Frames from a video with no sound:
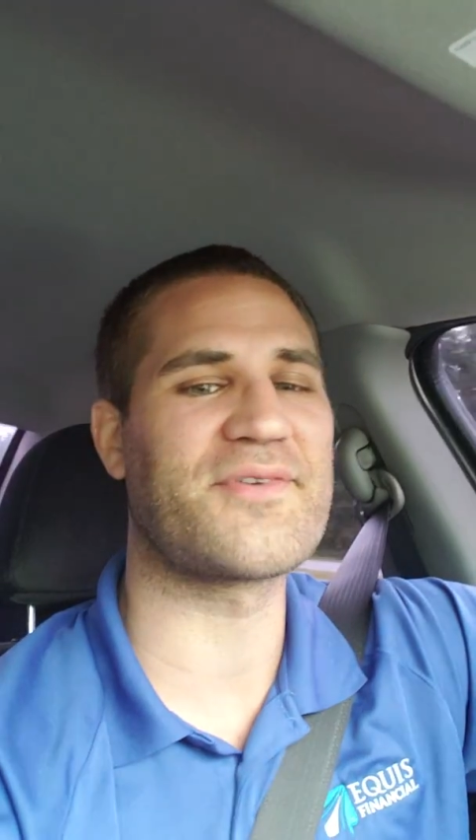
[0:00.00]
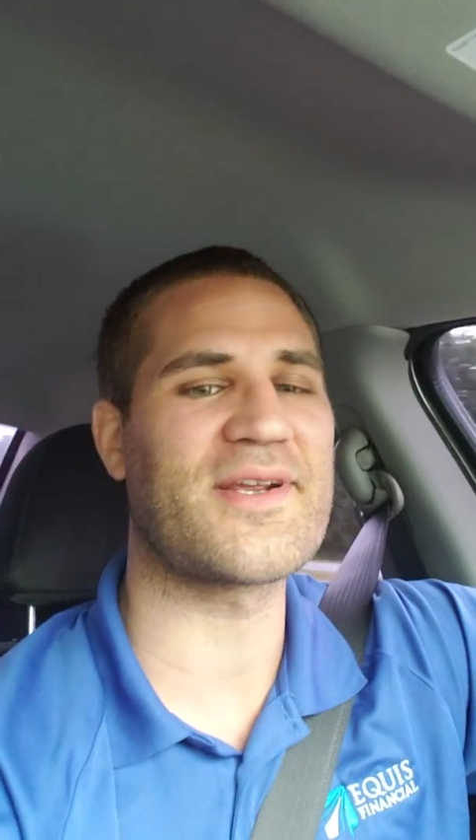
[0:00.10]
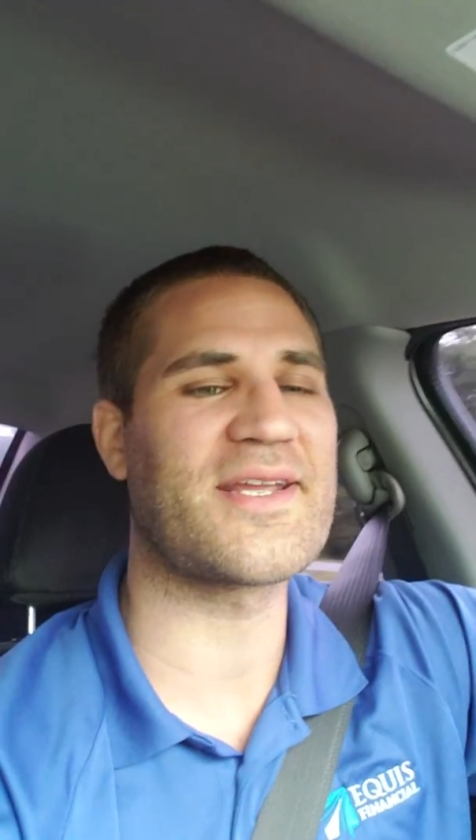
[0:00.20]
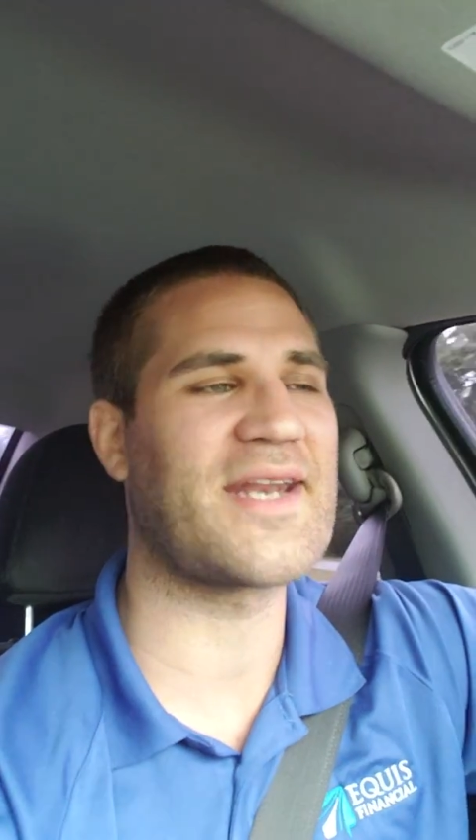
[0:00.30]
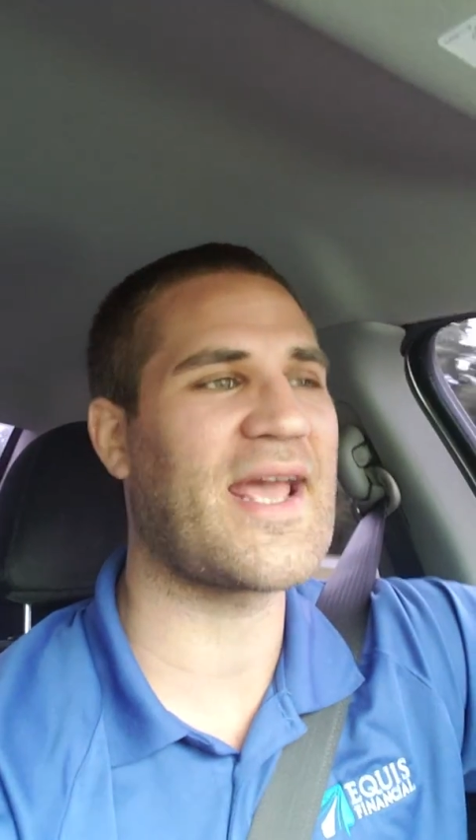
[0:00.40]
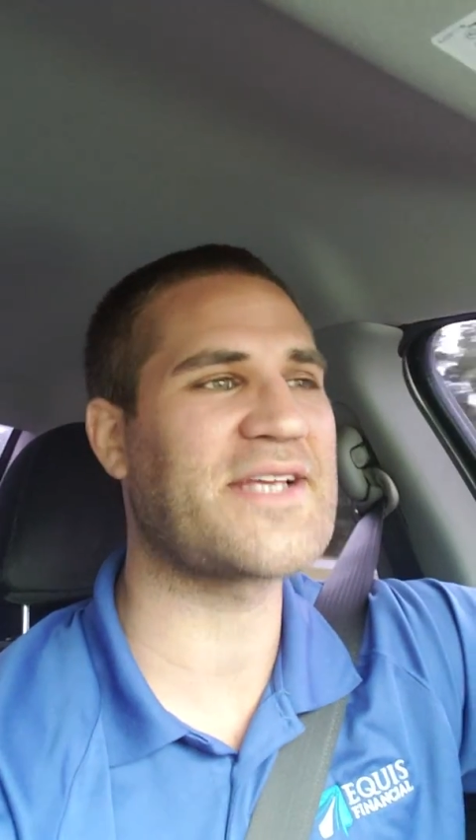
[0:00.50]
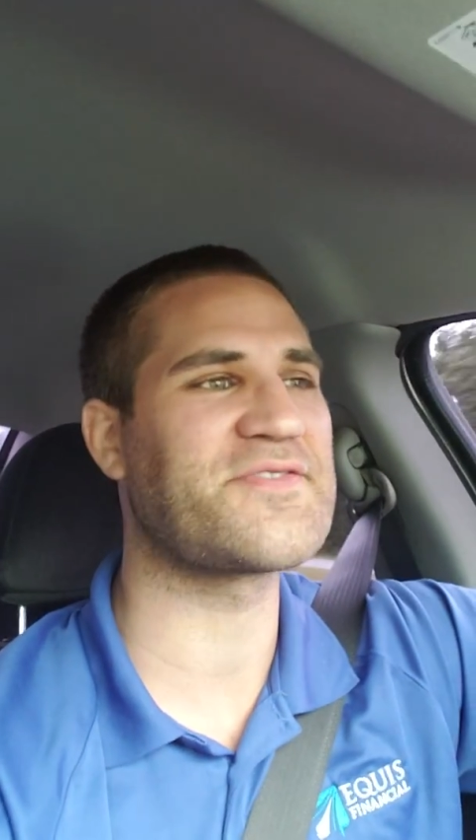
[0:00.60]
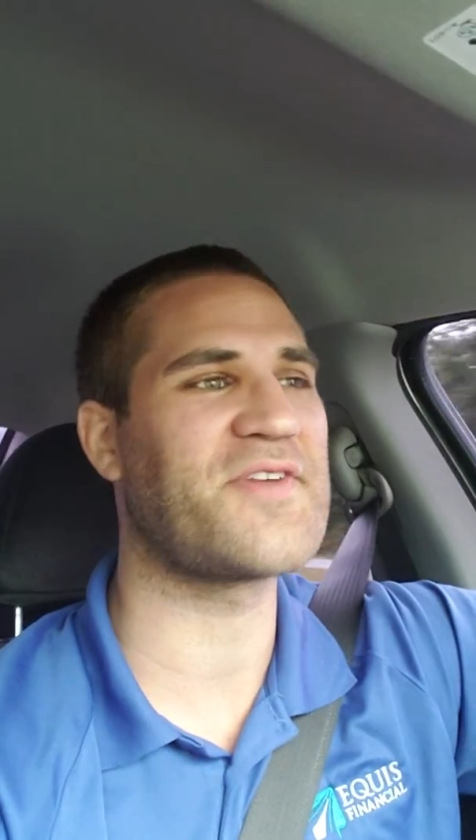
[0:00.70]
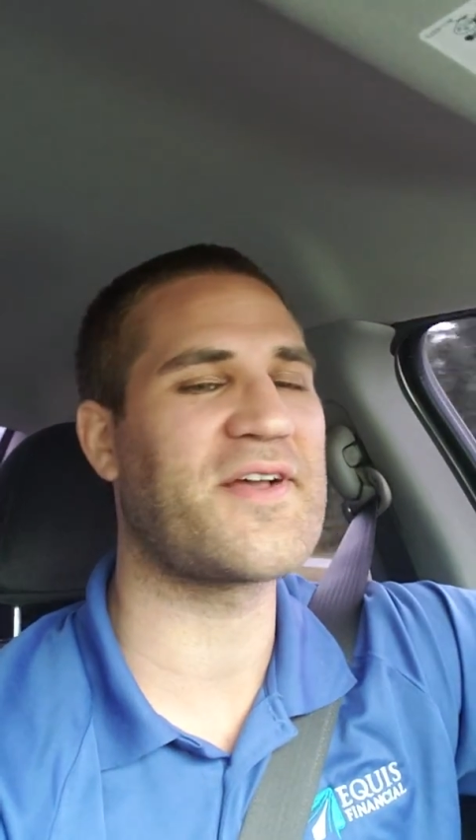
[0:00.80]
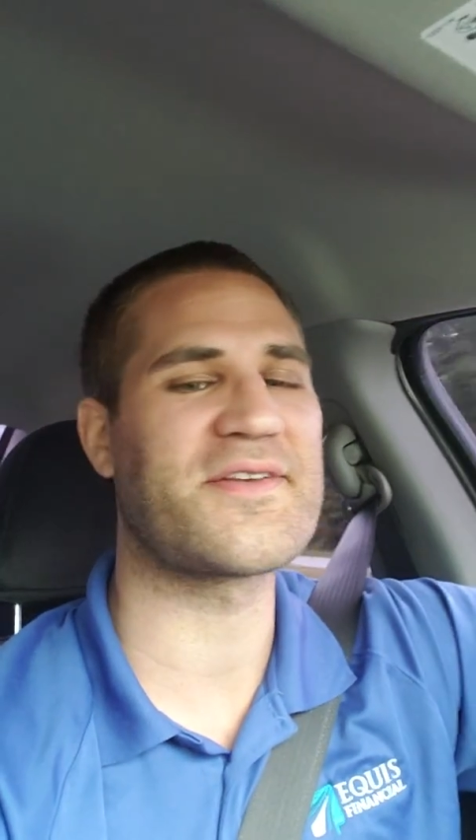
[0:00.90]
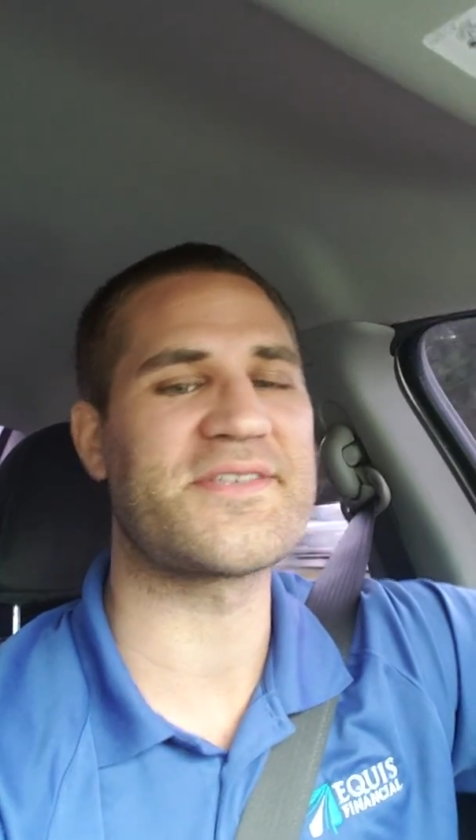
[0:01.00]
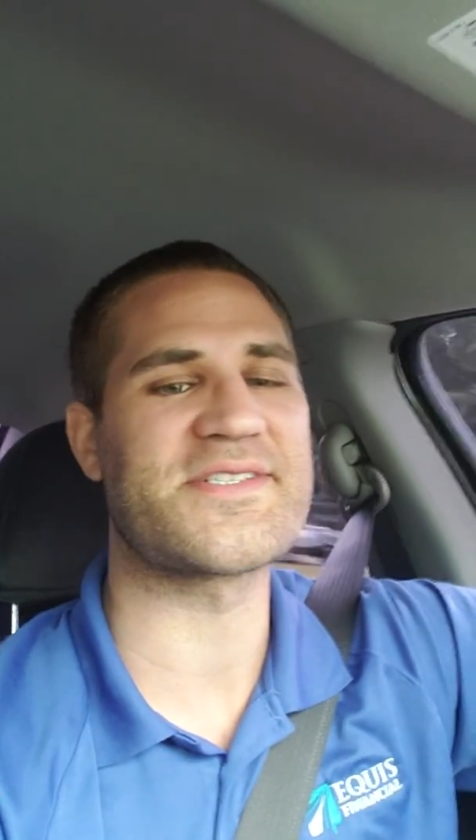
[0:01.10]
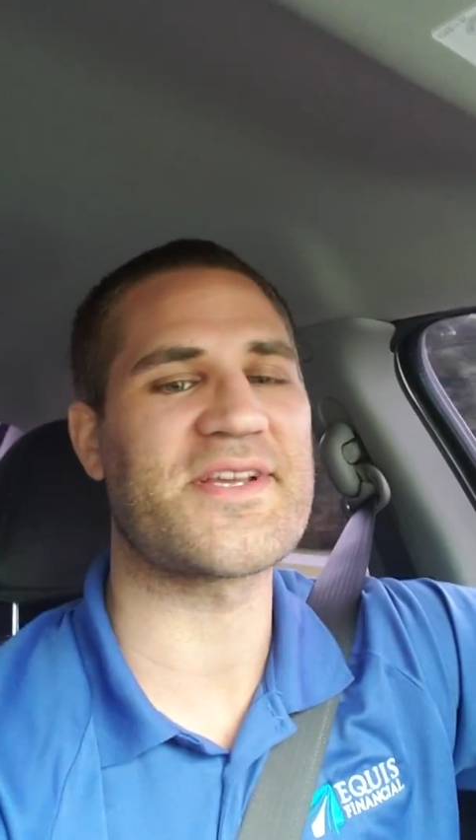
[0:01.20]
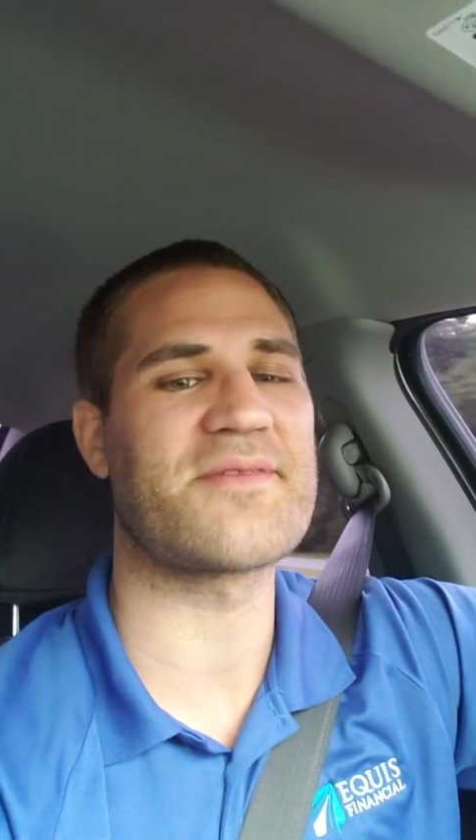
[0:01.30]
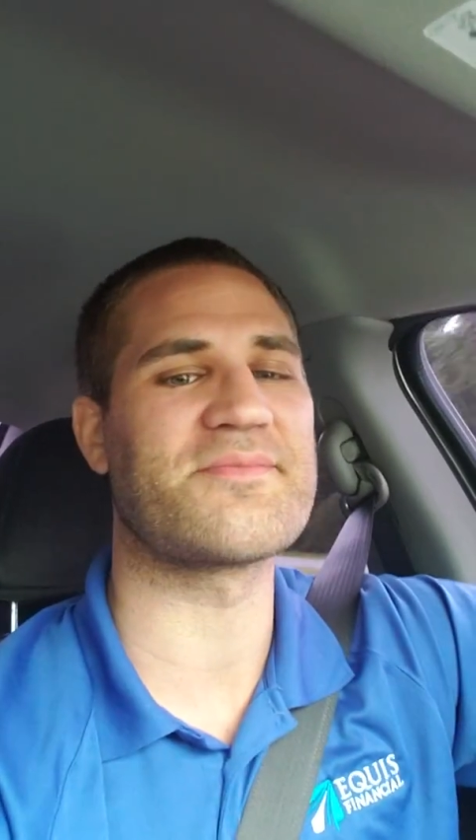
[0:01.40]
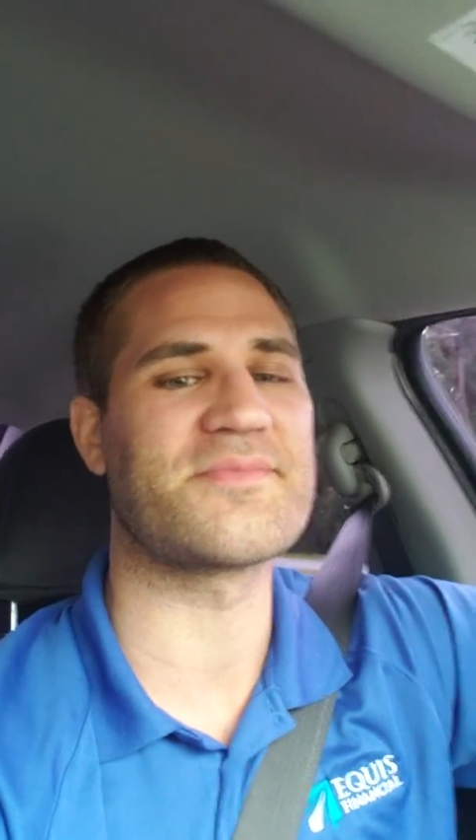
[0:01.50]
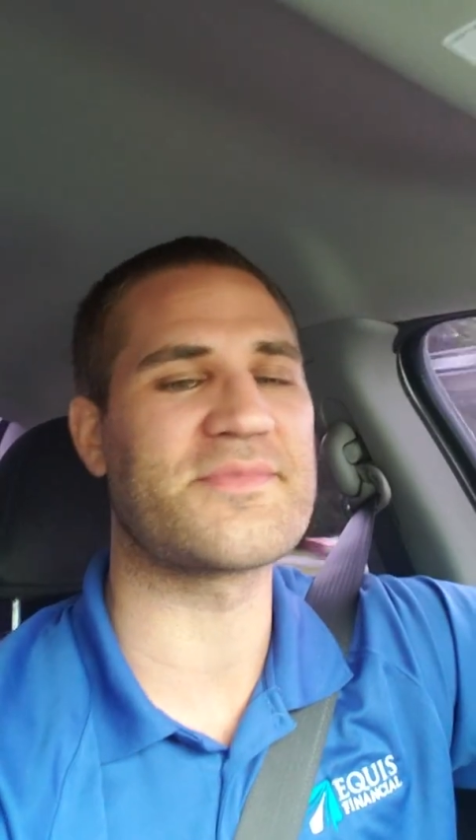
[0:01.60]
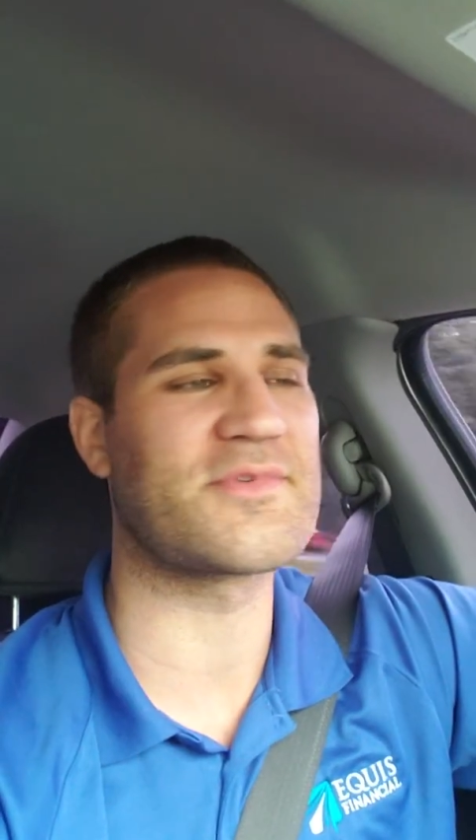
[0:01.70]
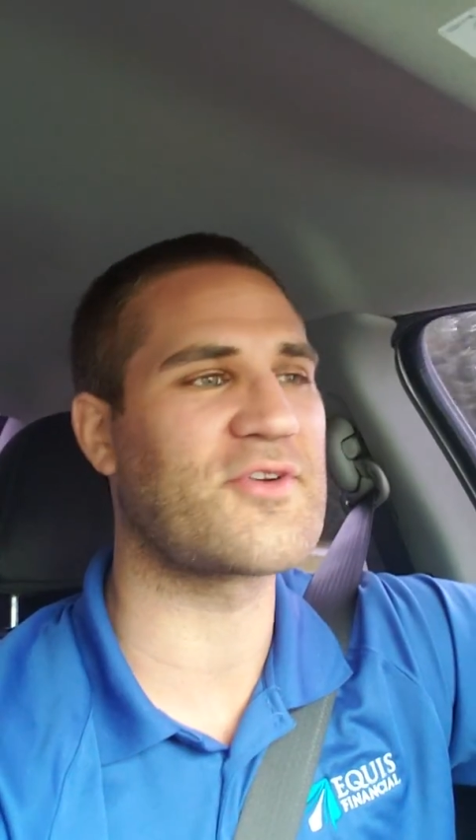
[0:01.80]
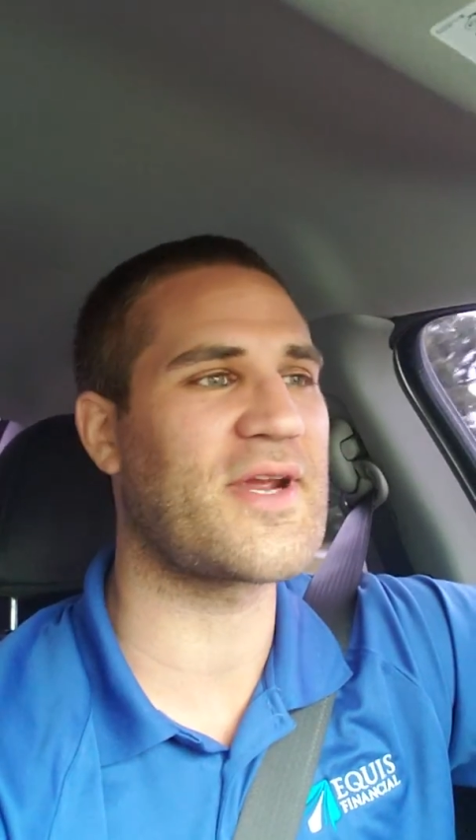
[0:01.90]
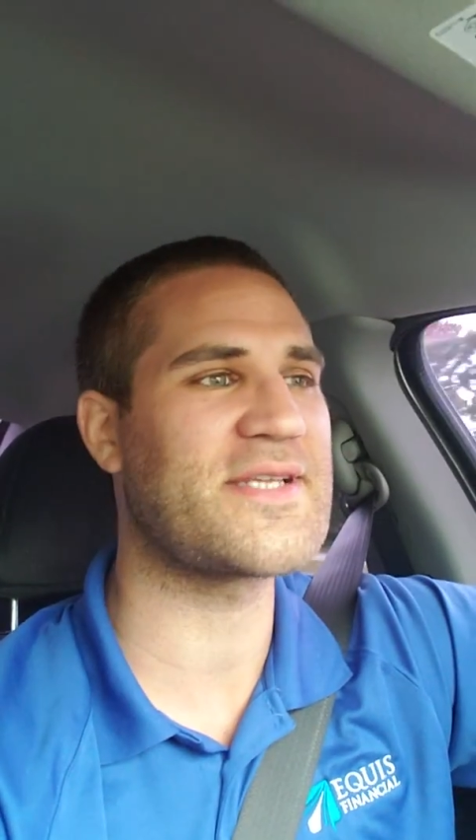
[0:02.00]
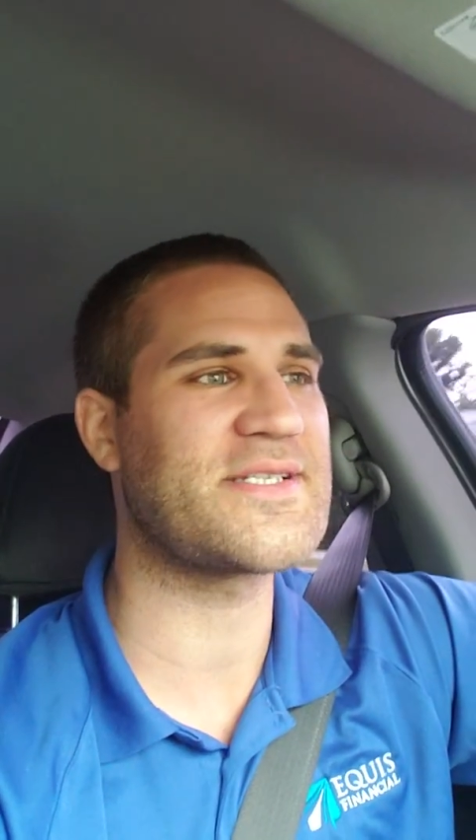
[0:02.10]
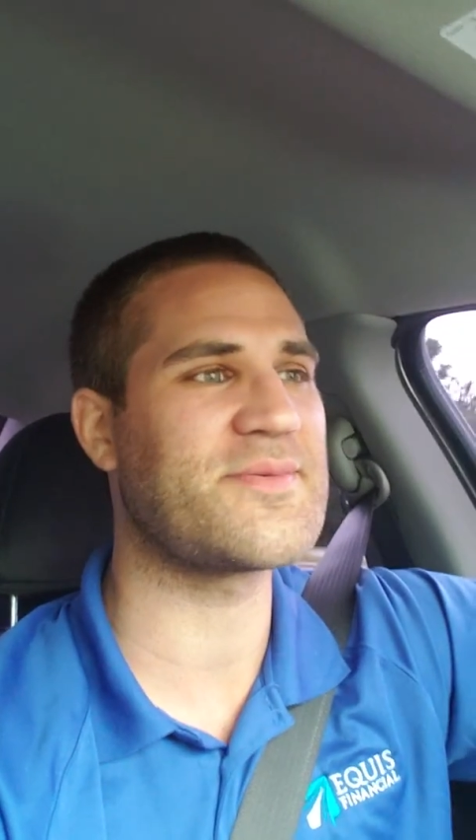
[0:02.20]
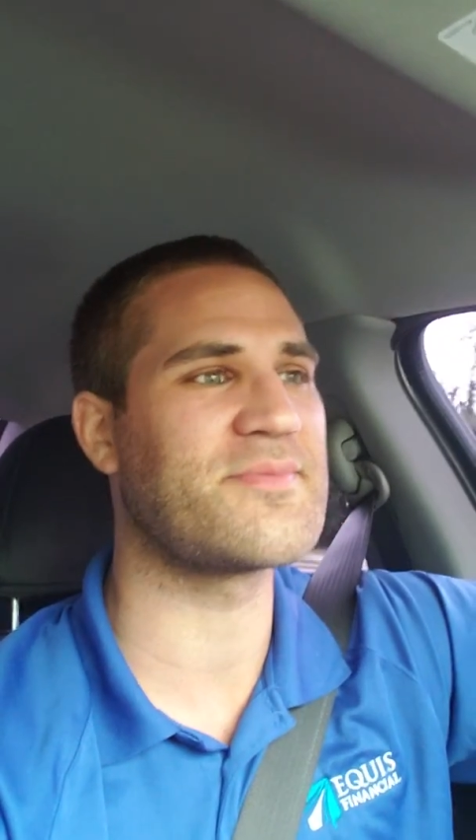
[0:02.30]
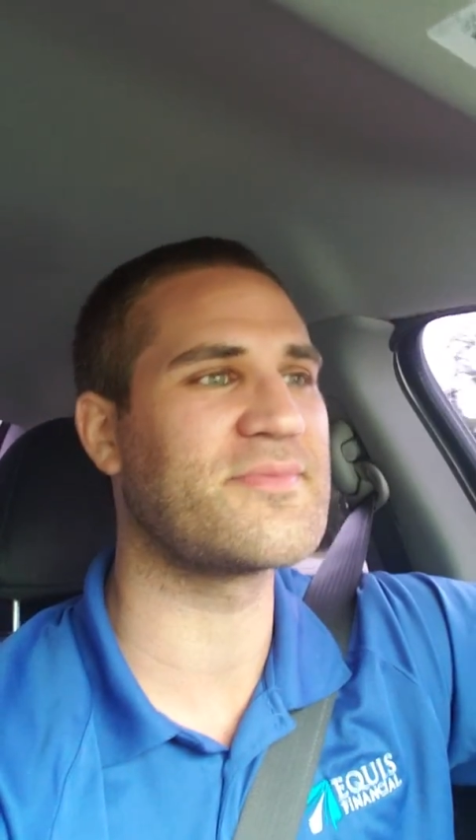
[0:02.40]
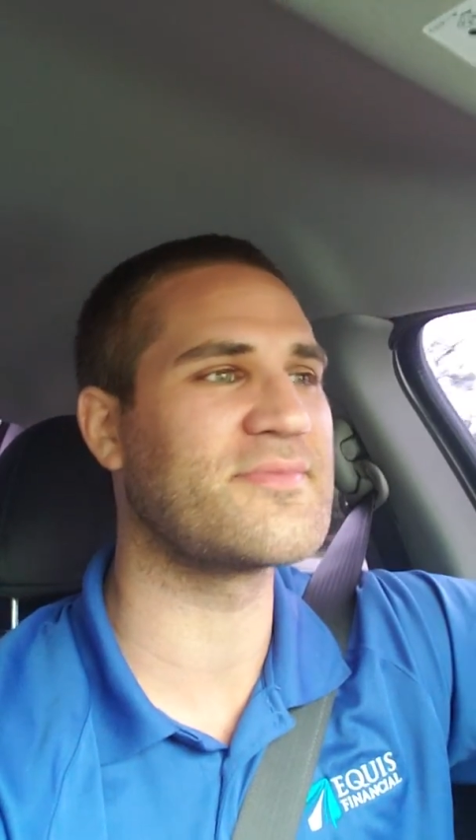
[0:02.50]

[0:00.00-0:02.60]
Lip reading: freaking ex-felon or something crazy,